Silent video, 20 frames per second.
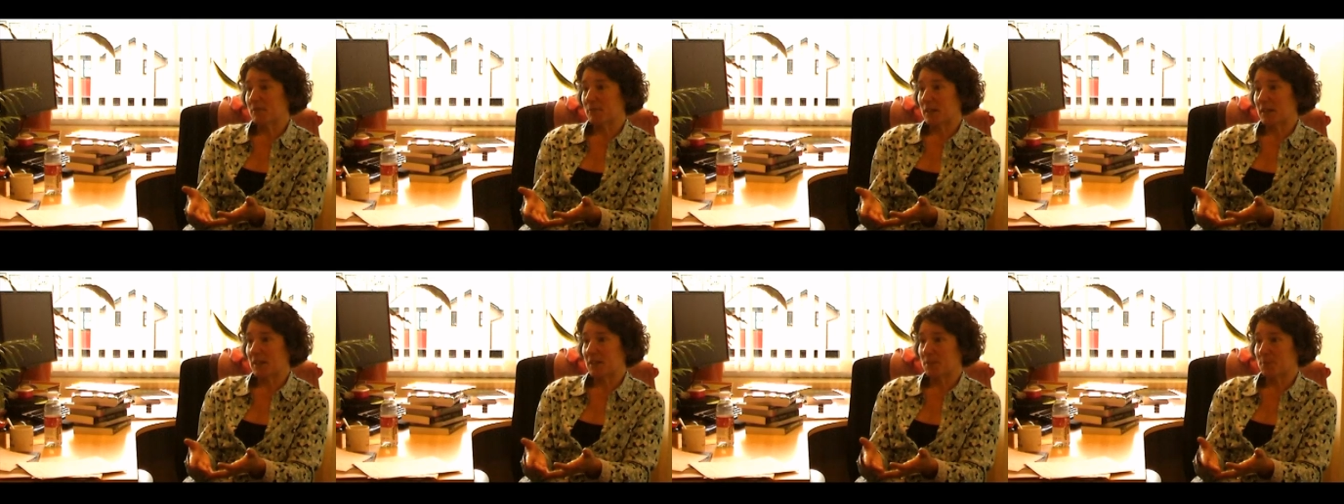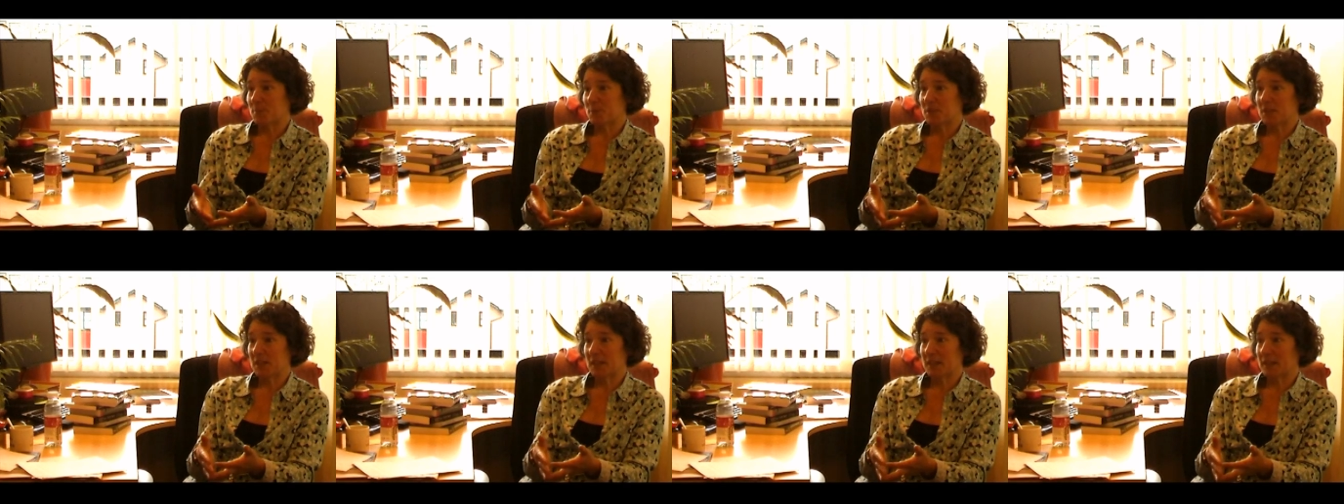violence
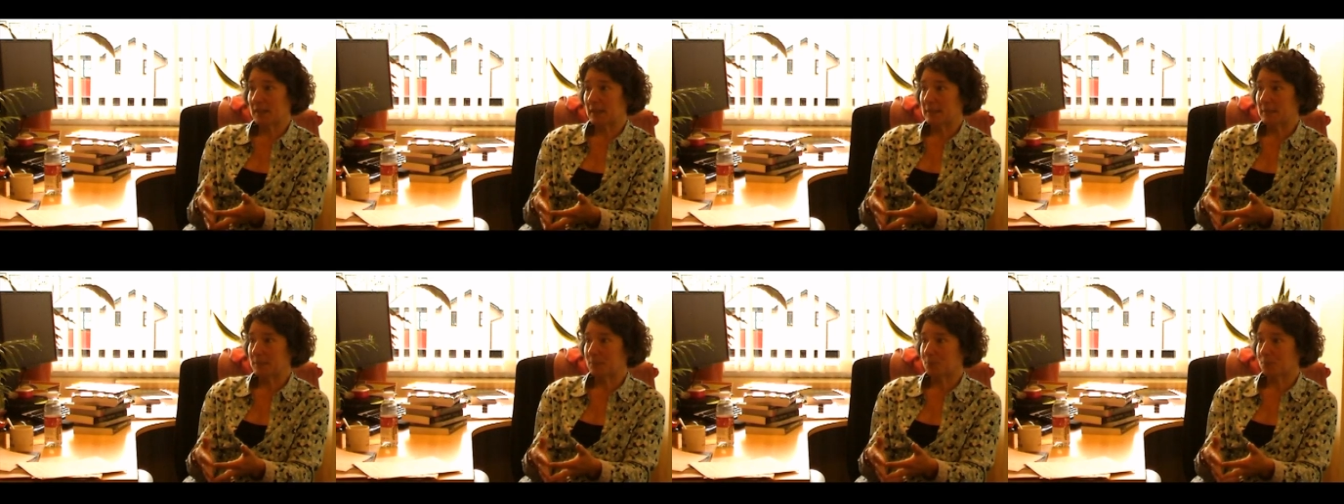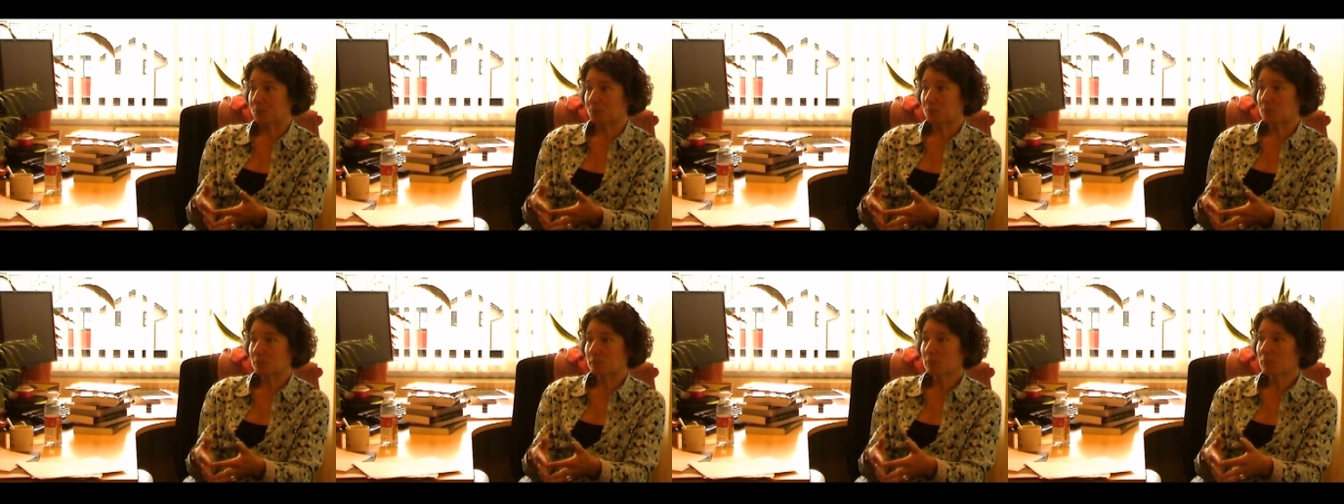particularly,
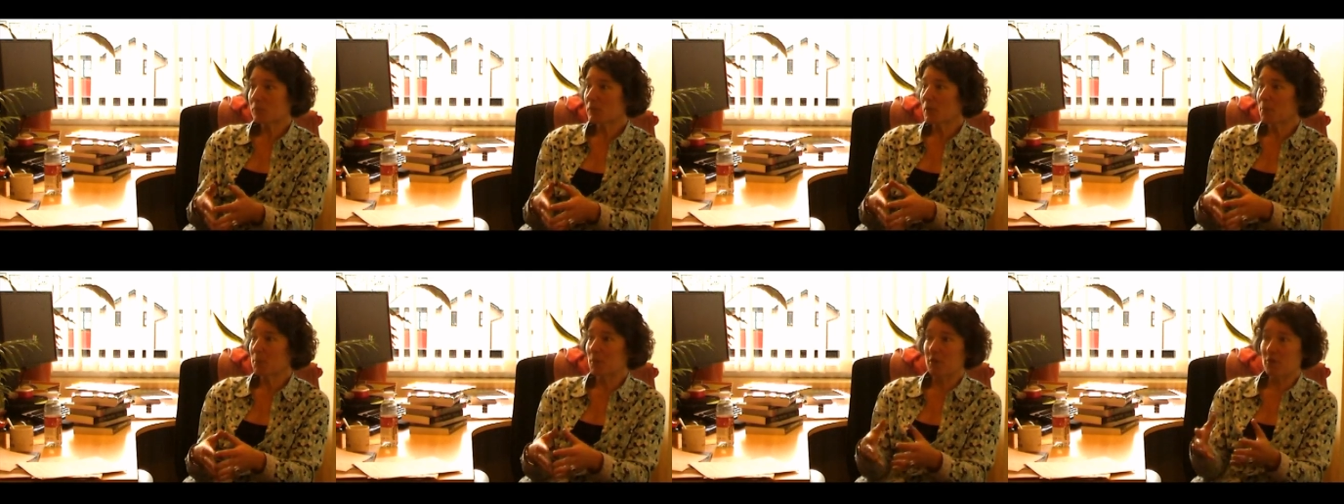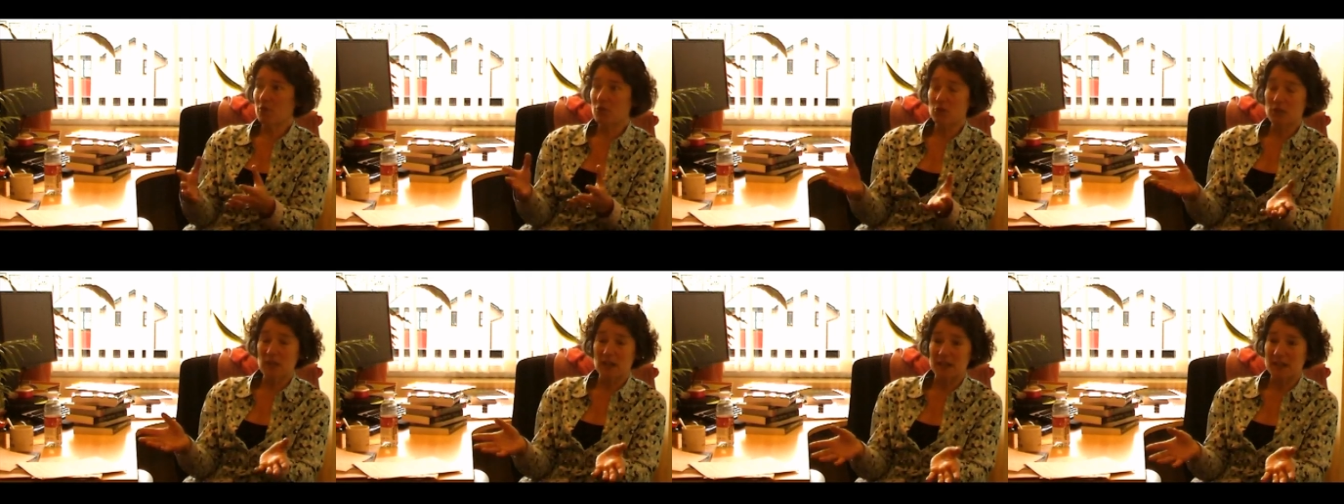but there are
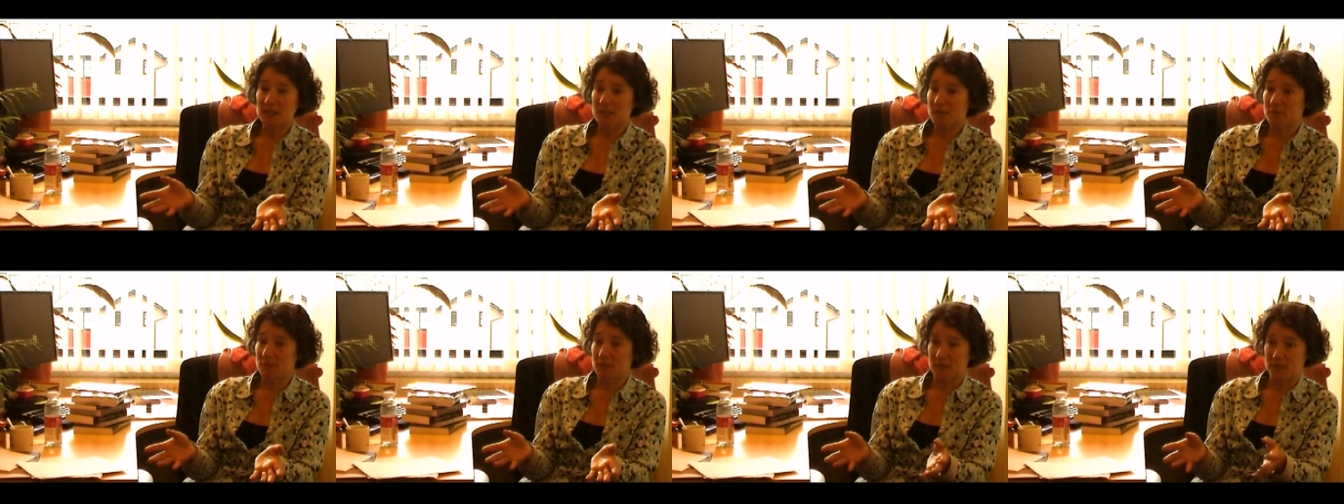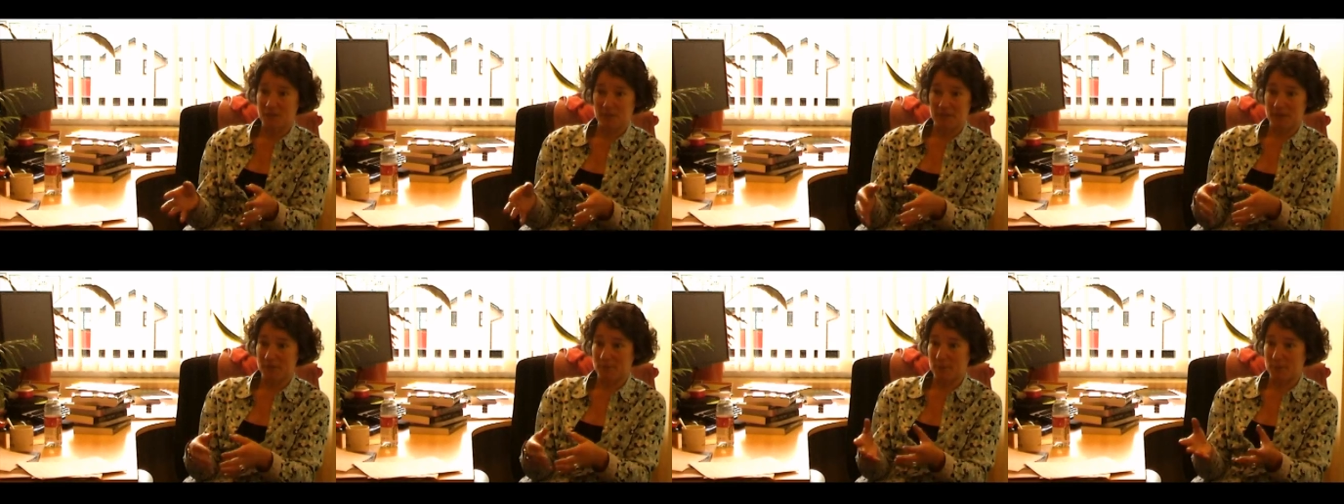all kinds of things
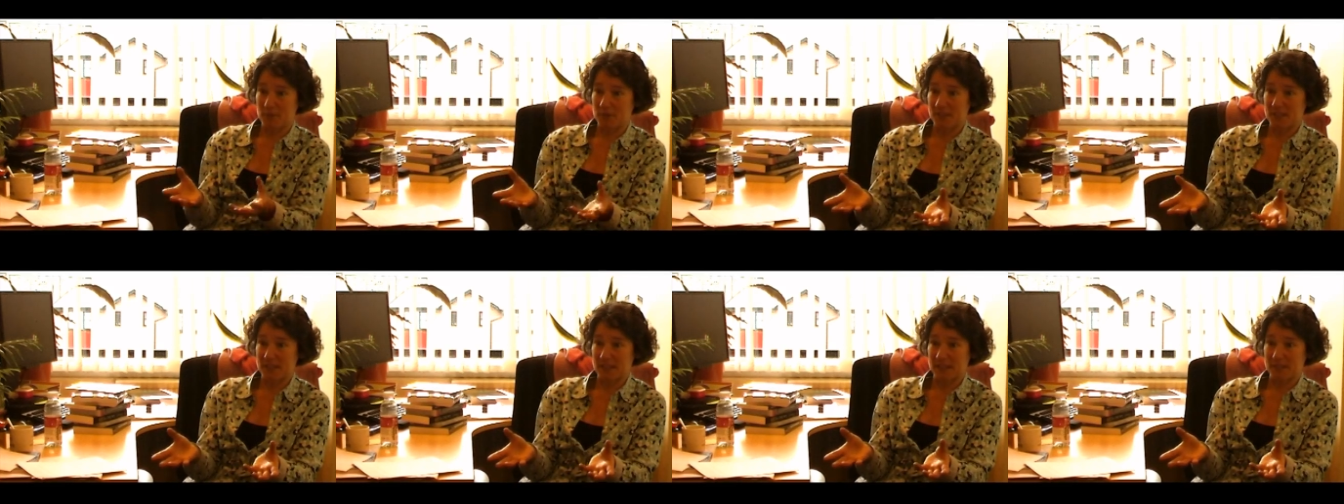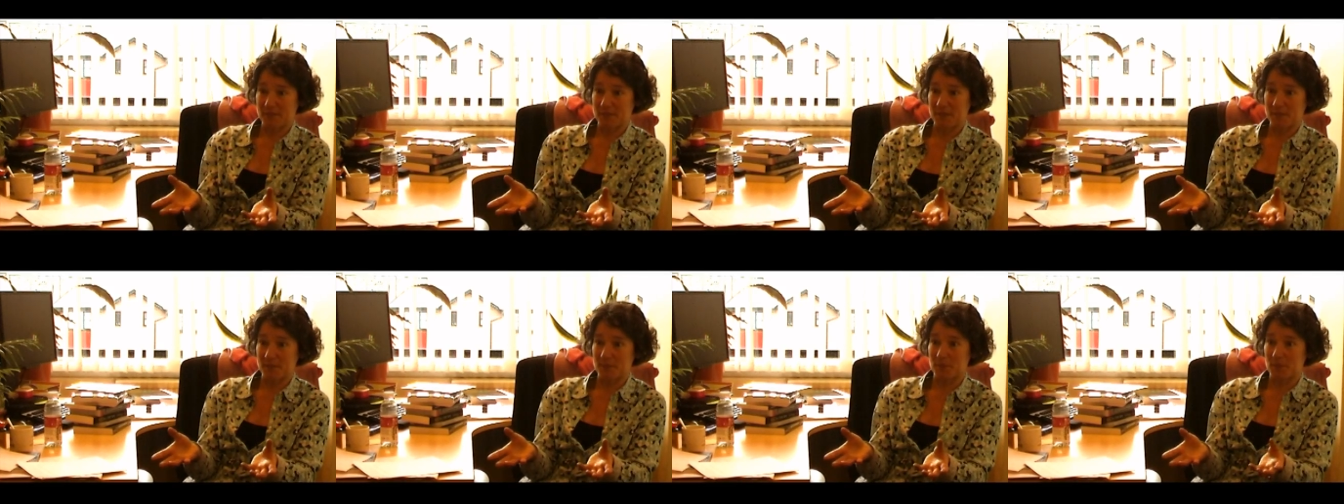around feminist
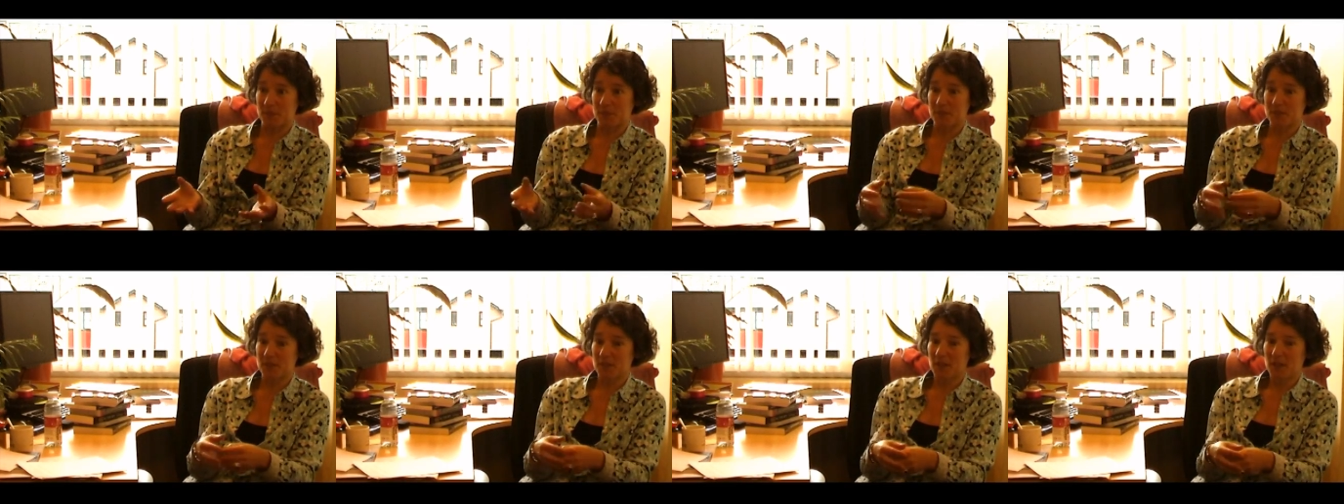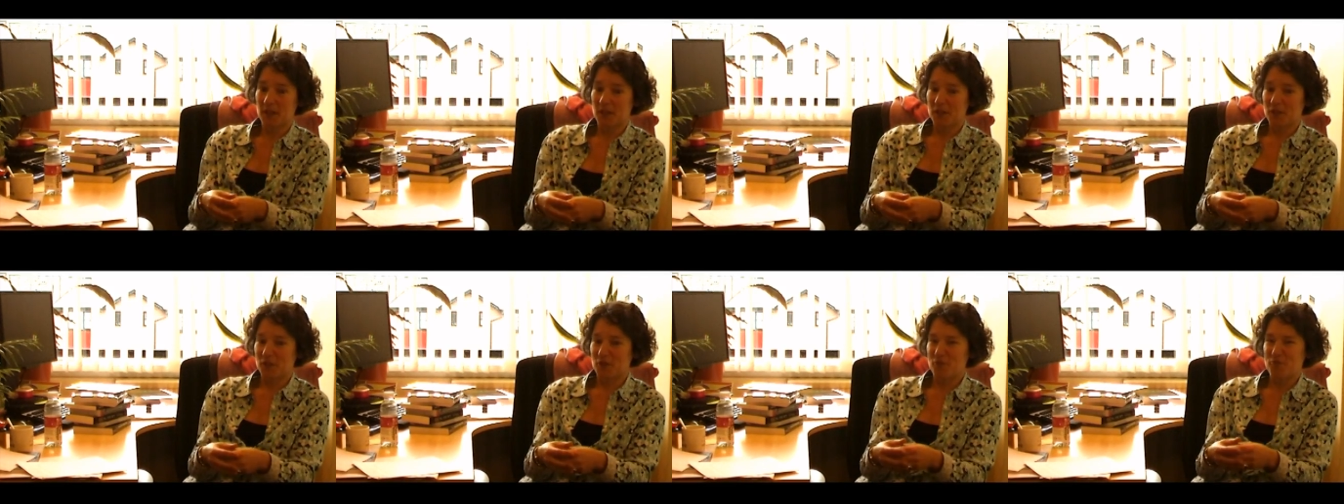activism
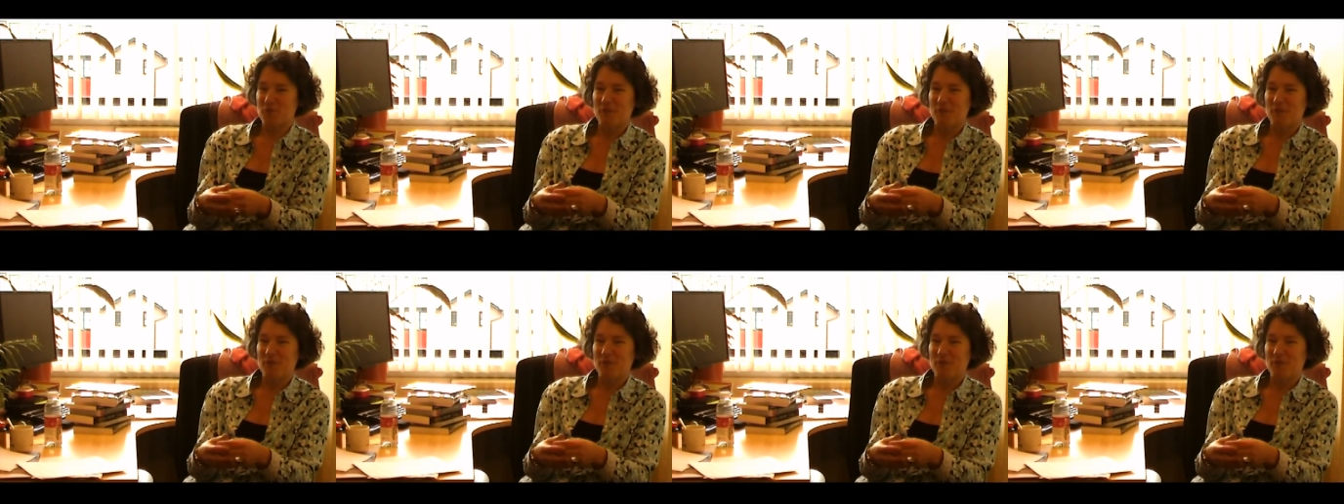that are